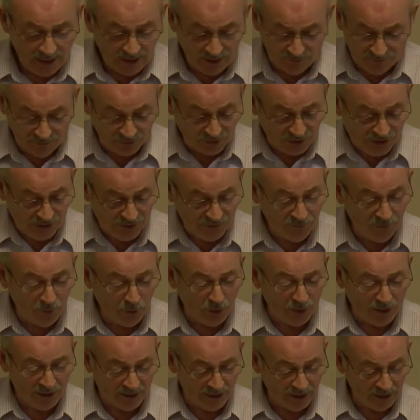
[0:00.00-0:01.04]

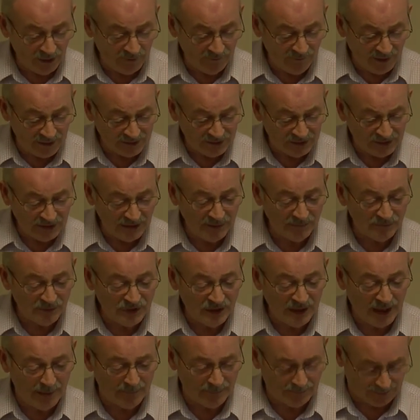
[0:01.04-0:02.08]
40 of that same
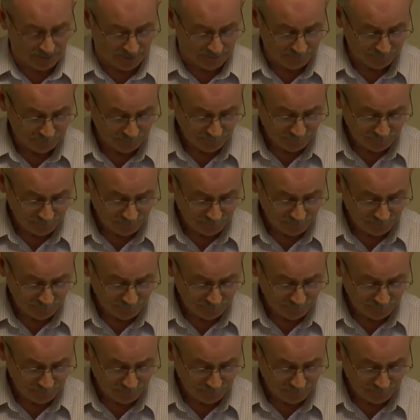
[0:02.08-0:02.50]
chapter.